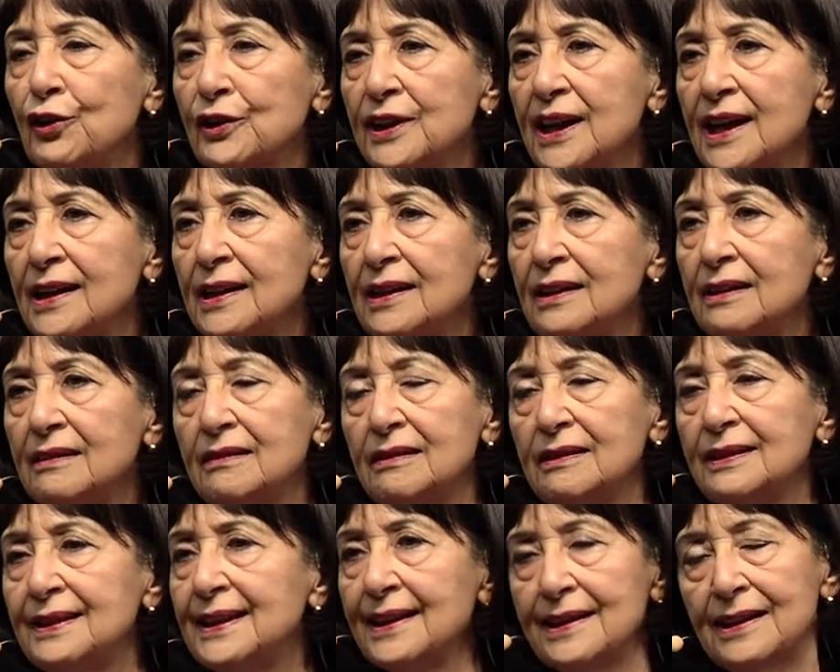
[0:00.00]
their
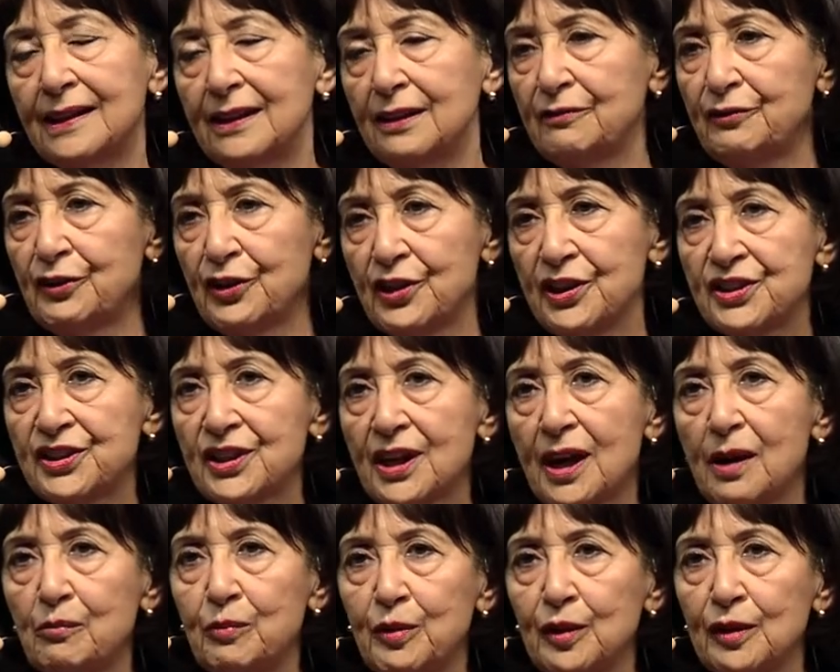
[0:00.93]
dinner, for
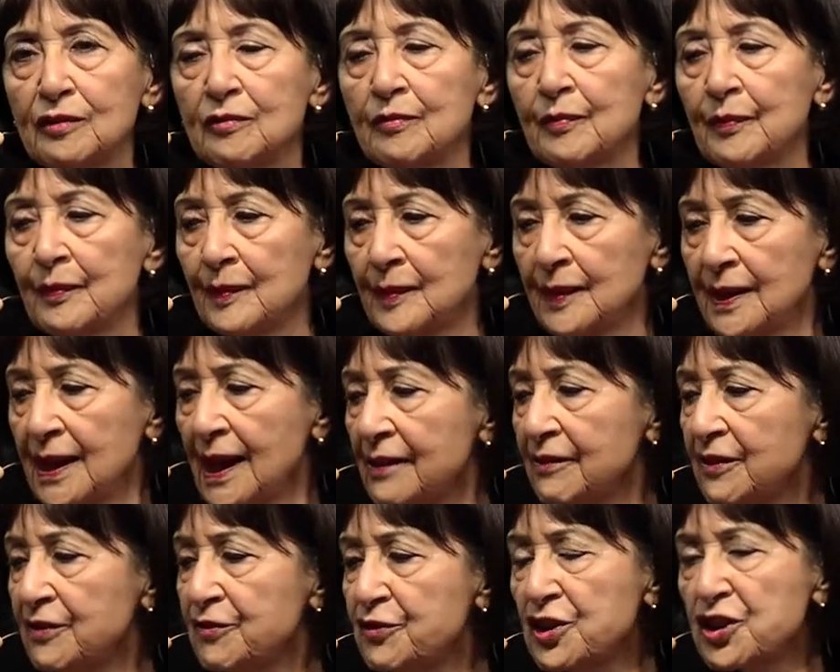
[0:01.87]
example, they
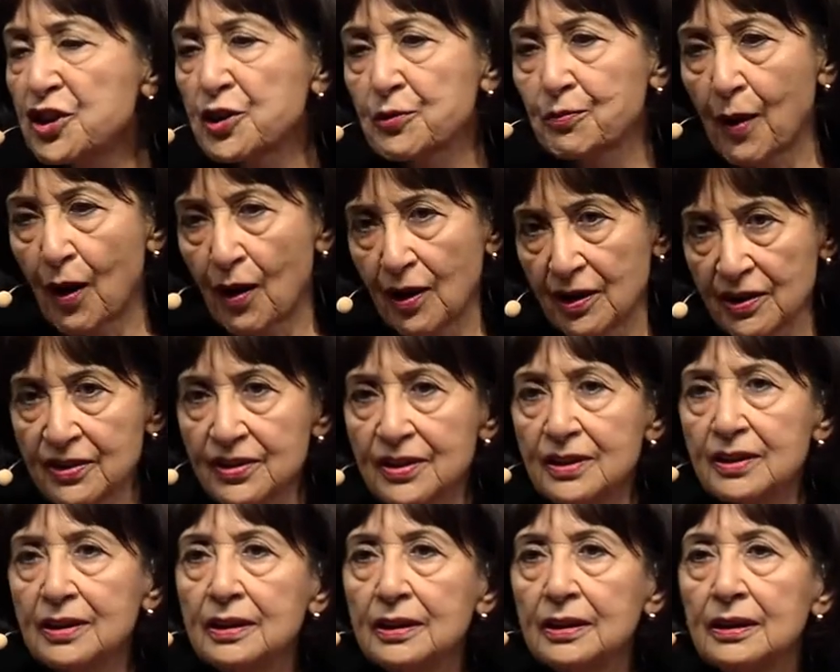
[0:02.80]
have a fish
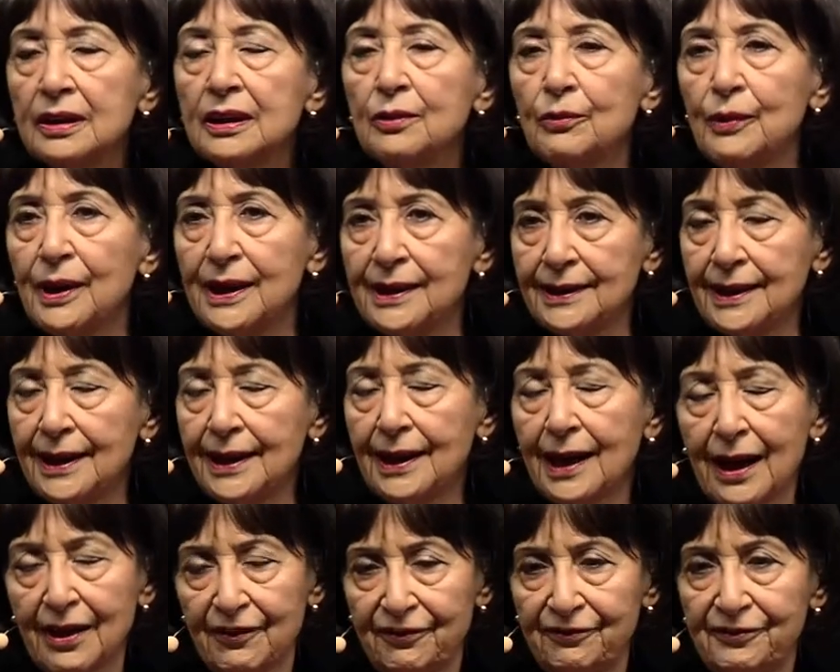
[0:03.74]
pond, where they
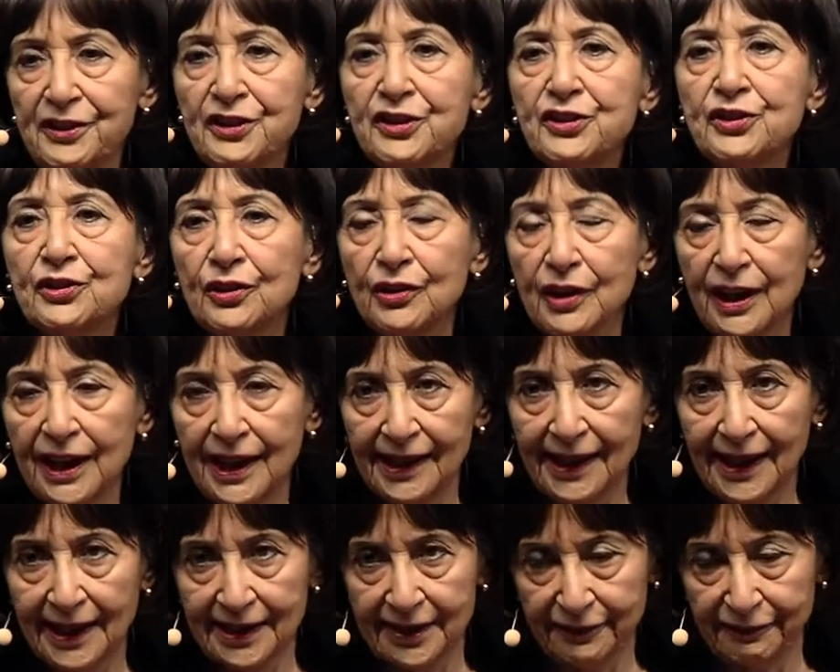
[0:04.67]
have fish, so they can
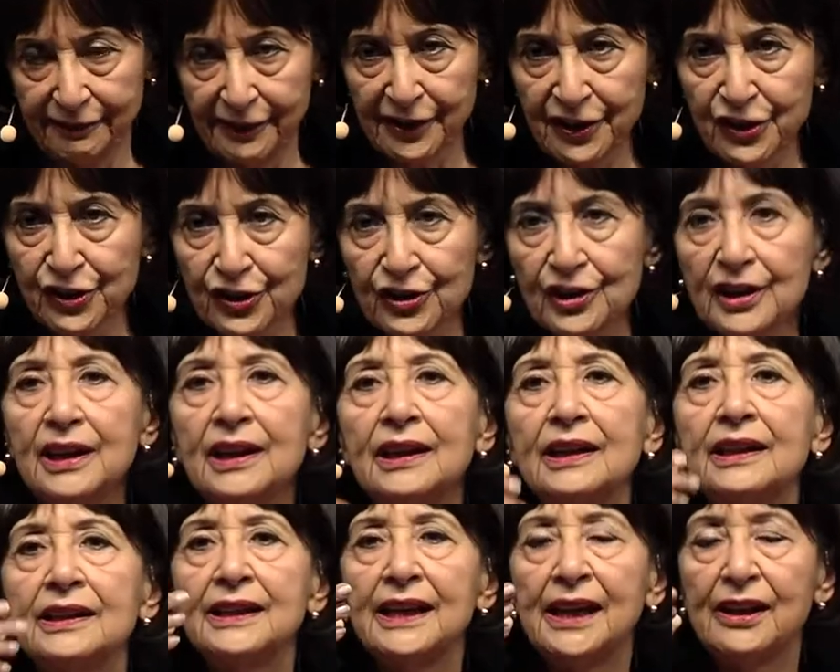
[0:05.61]
get a fish.
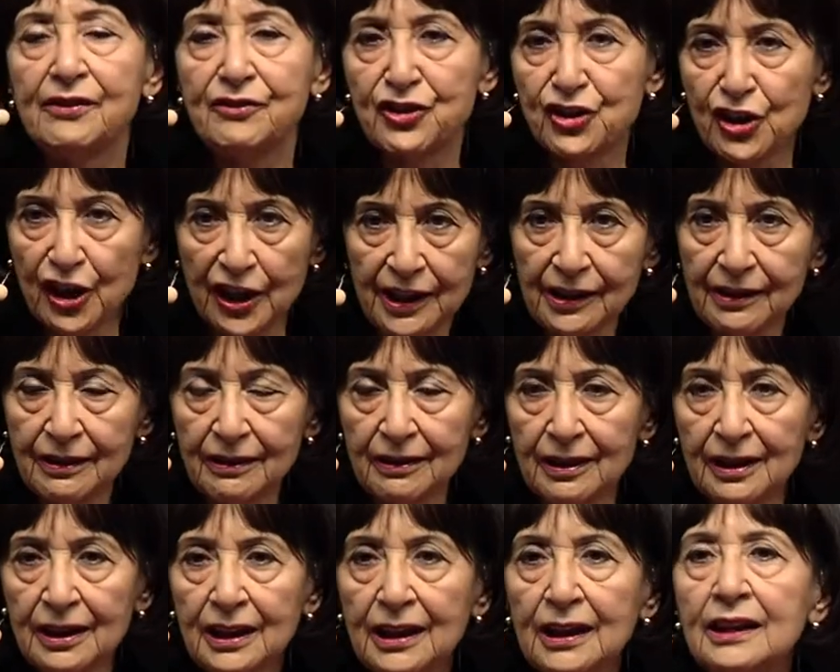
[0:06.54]
They have chicken.
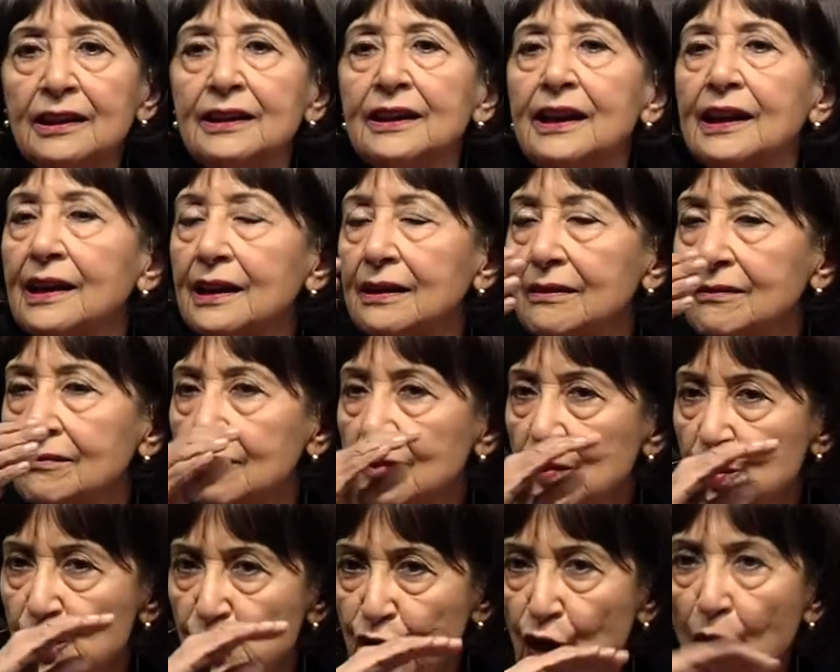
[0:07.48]
They can
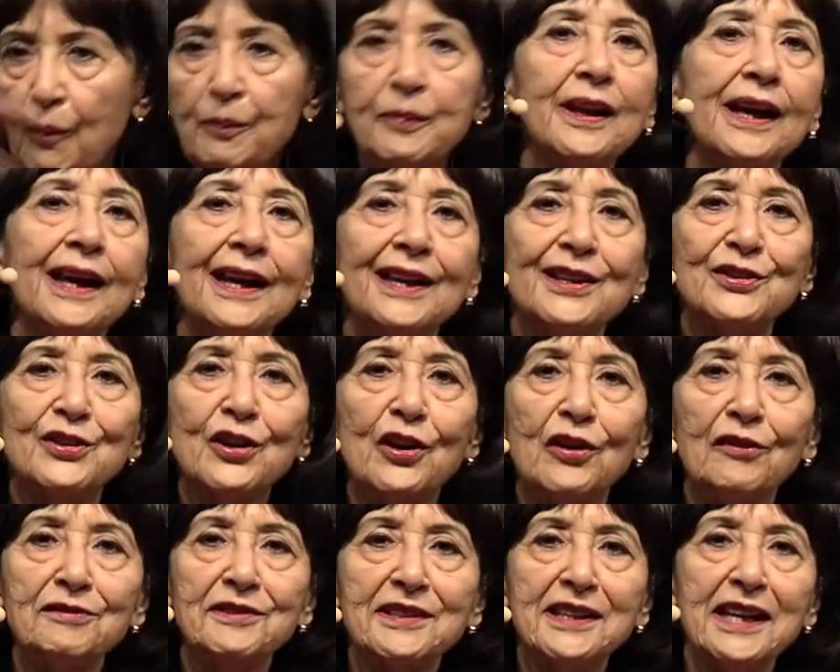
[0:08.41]
chop the heads
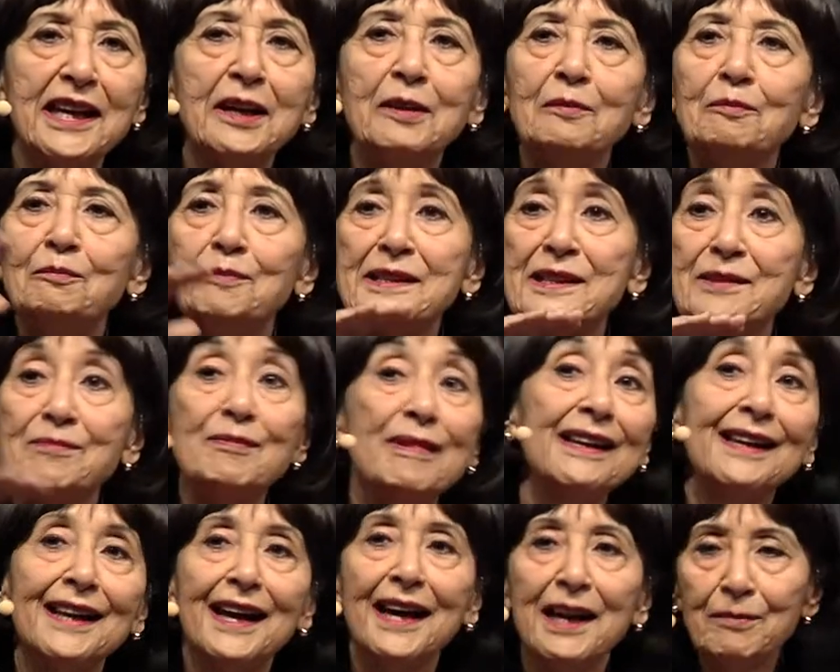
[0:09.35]
off saying
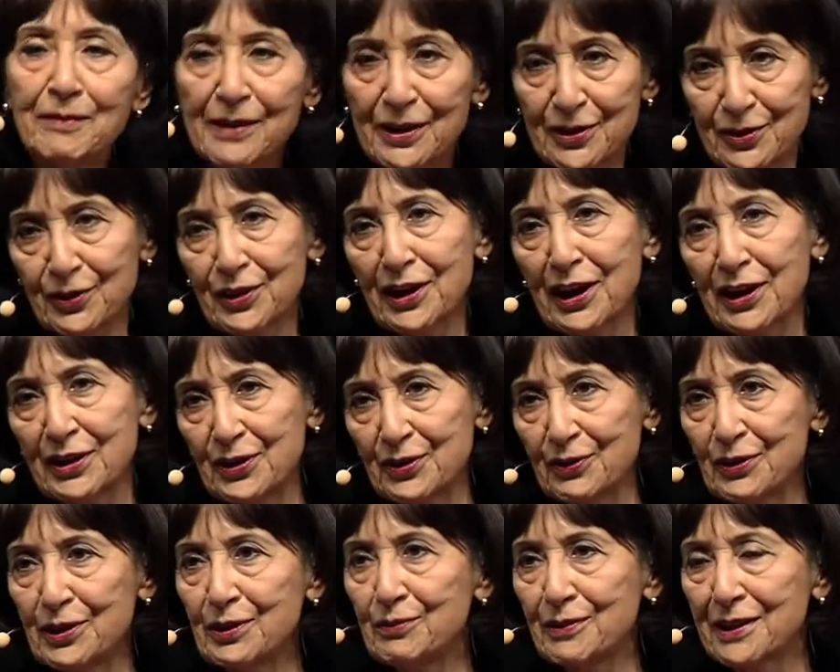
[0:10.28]
Bismillah, because you can't
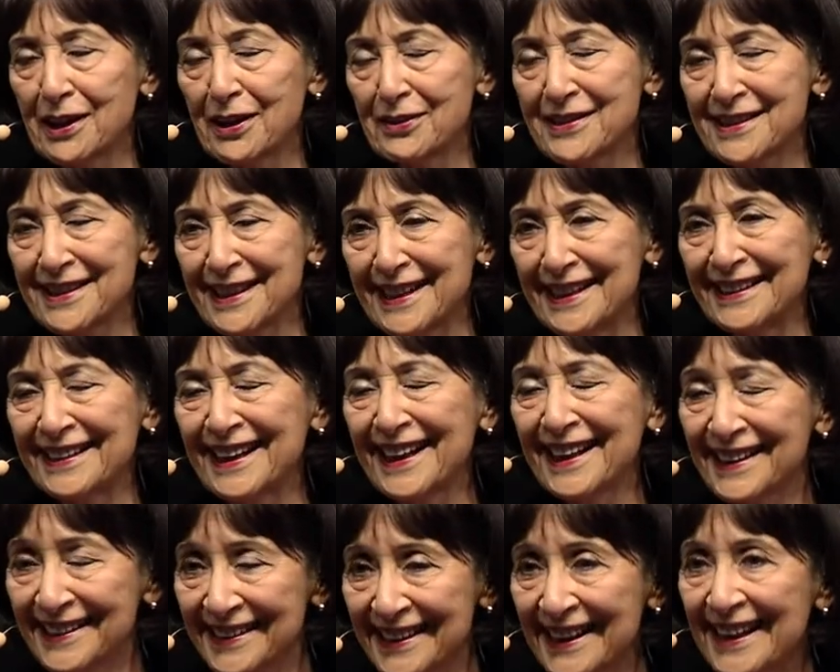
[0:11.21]
do it without saying
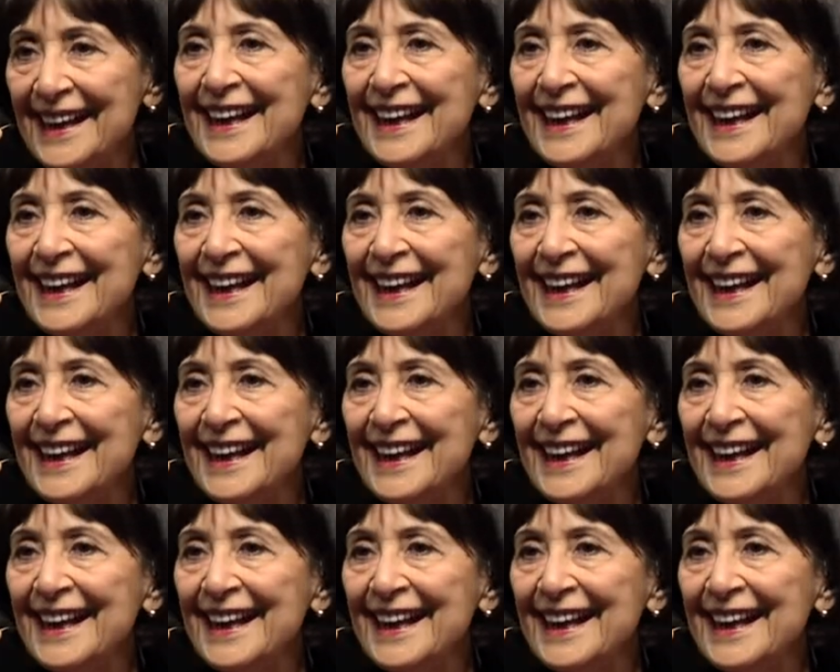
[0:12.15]
that,